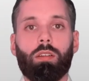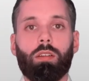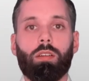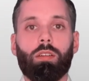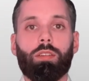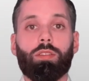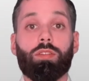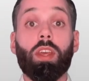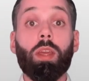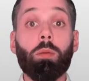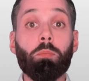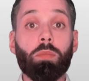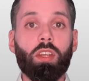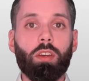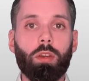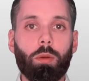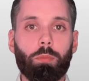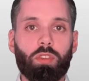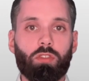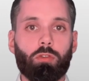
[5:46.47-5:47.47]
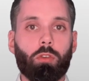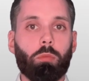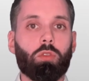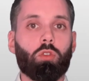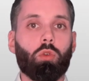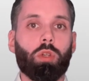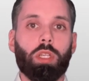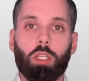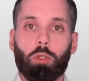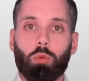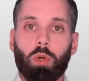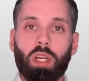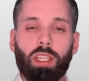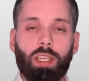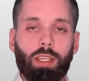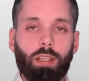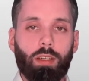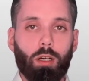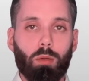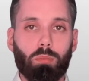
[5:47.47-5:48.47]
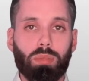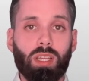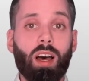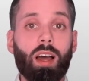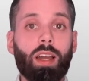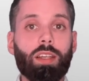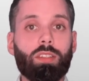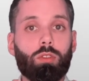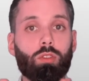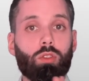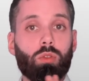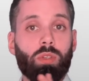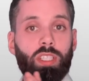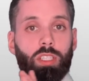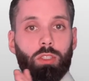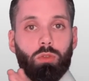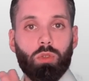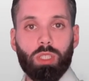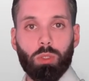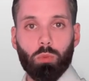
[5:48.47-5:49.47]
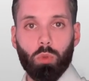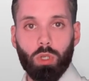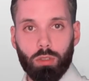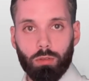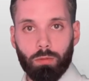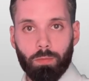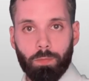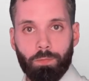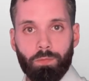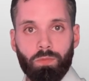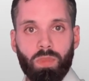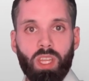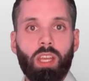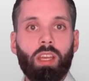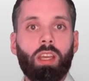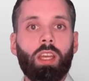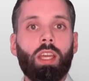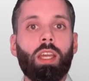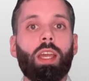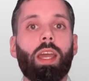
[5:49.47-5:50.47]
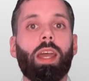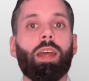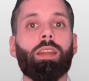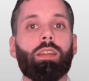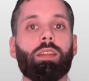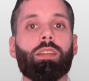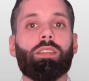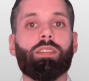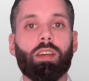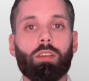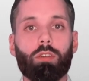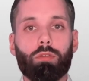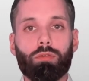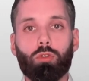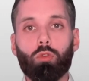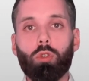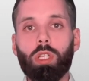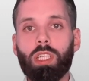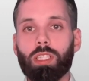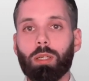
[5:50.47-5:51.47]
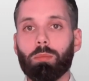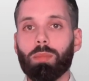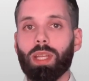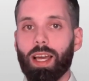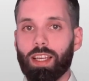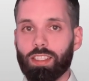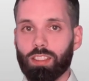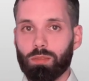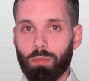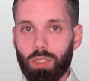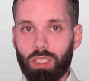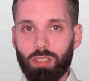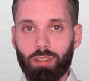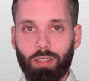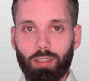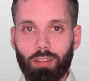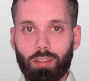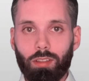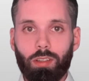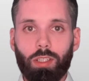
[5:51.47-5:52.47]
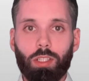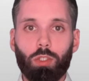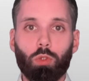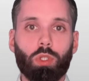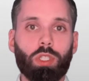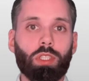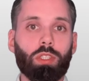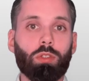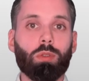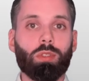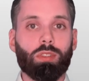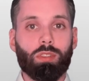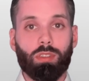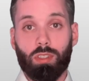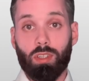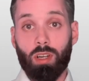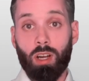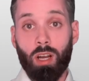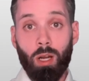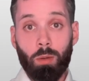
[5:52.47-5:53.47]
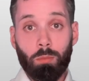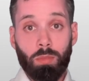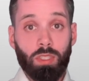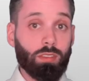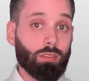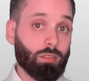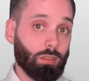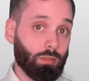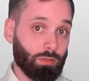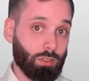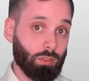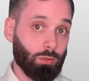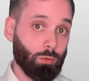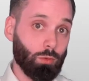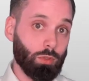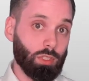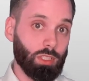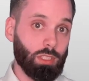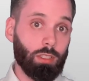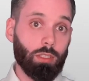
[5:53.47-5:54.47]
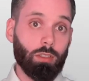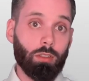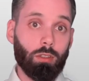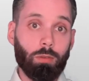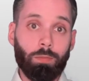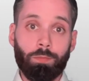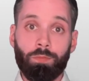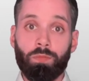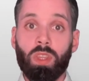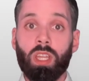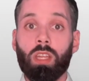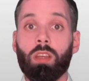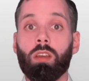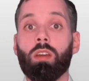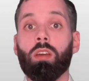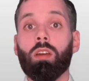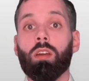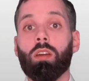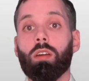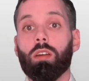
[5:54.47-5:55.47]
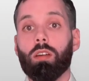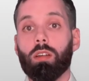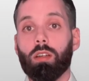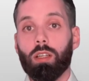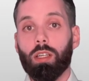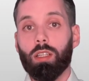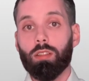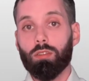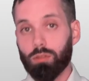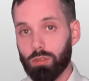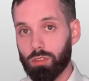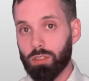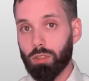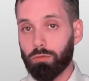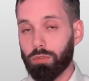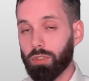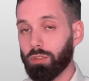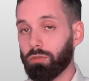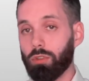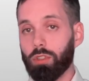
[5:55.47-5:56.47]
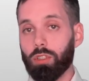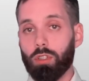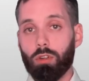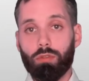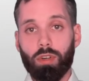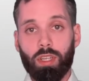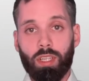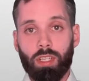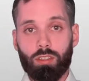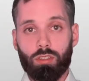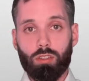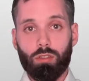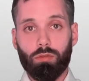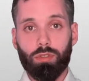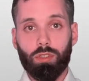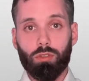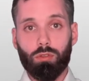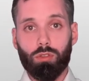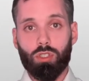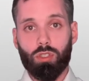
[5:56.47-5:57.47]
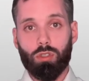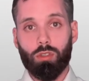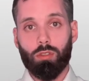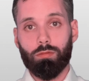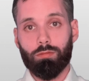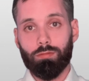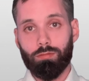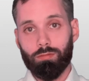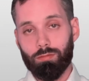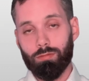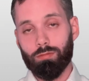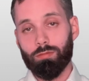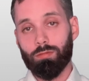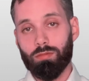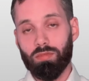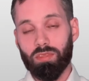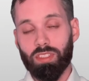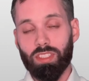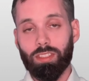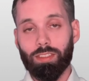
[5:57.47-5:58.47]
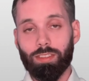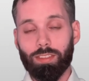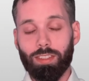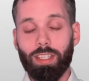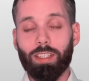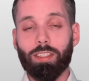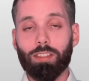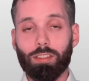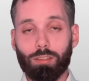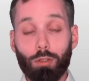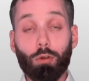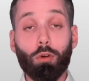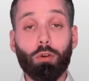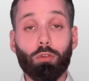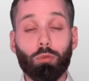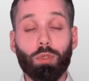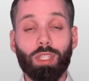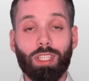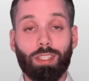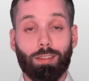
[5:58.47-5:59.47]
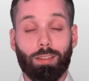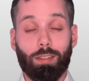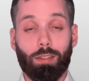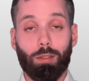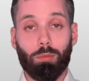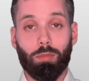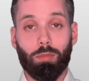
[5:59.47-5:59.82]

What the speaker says: Same tips from 2020 apply to 2021. And instead of doing them last minute, you can use the calmness of the new year and do something for your financial future. Let us know if we can help.